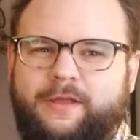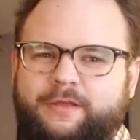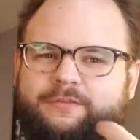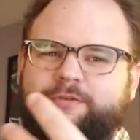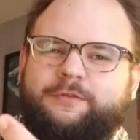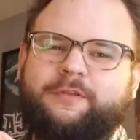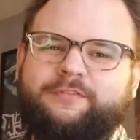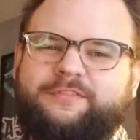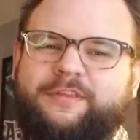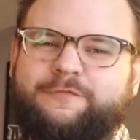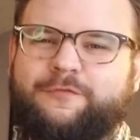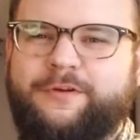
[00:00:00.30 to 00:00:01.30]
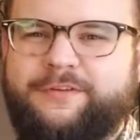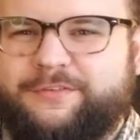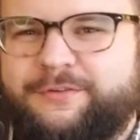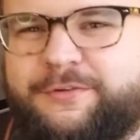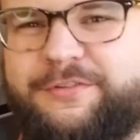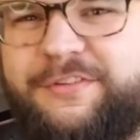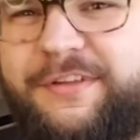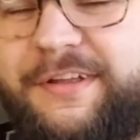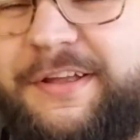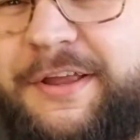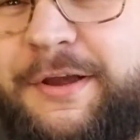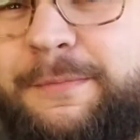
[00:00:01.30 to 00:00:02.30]
So the difference you're
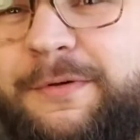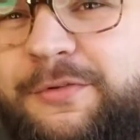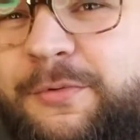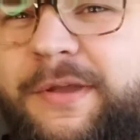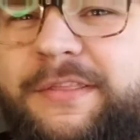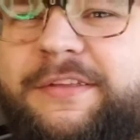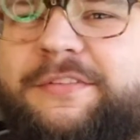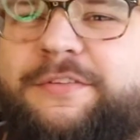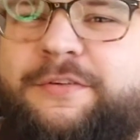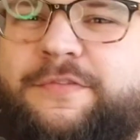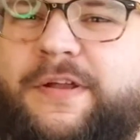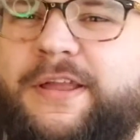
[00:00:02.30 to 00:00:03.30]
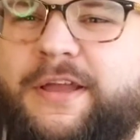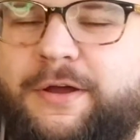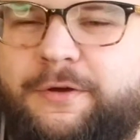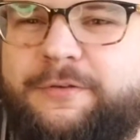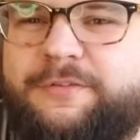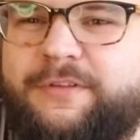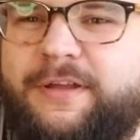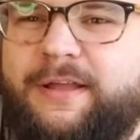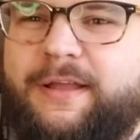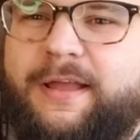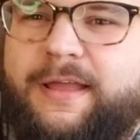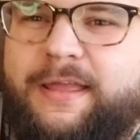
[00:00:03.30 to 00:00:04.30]
seeing here between these two videos
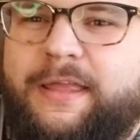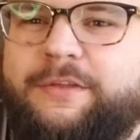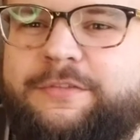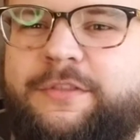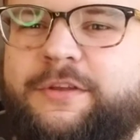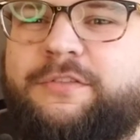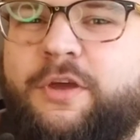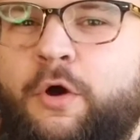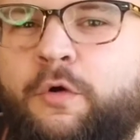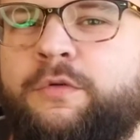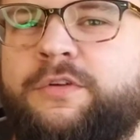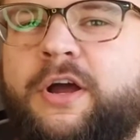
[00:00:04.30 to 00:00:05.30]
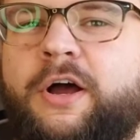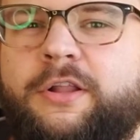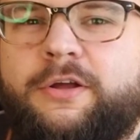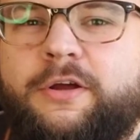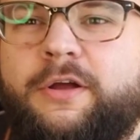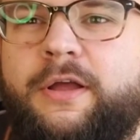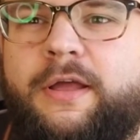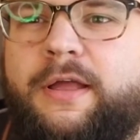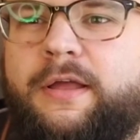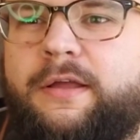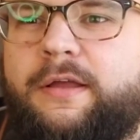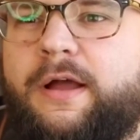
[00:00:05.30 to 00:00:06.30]
is the tone color.
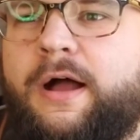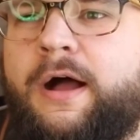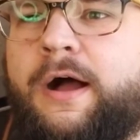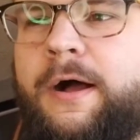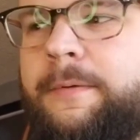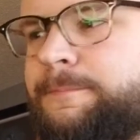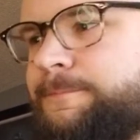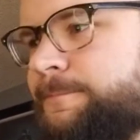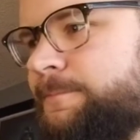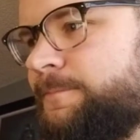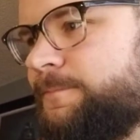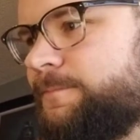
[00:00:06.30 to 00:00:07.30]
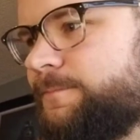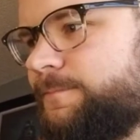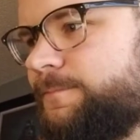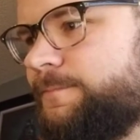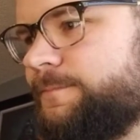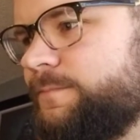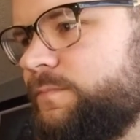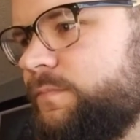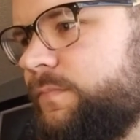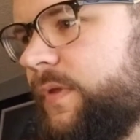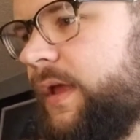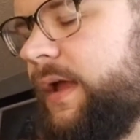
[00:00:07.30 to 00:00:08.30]
And
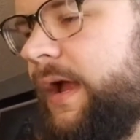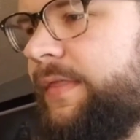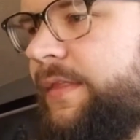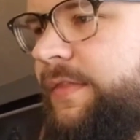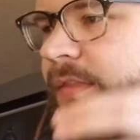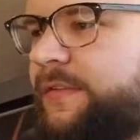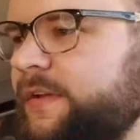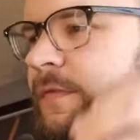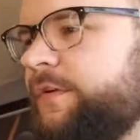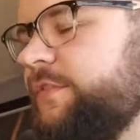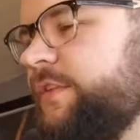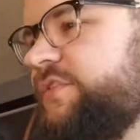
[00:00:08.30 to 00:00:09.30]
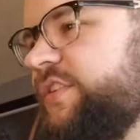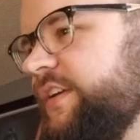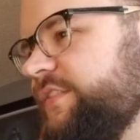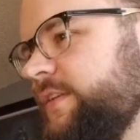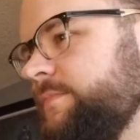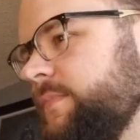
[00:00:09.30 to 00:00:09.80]
the difference in chest and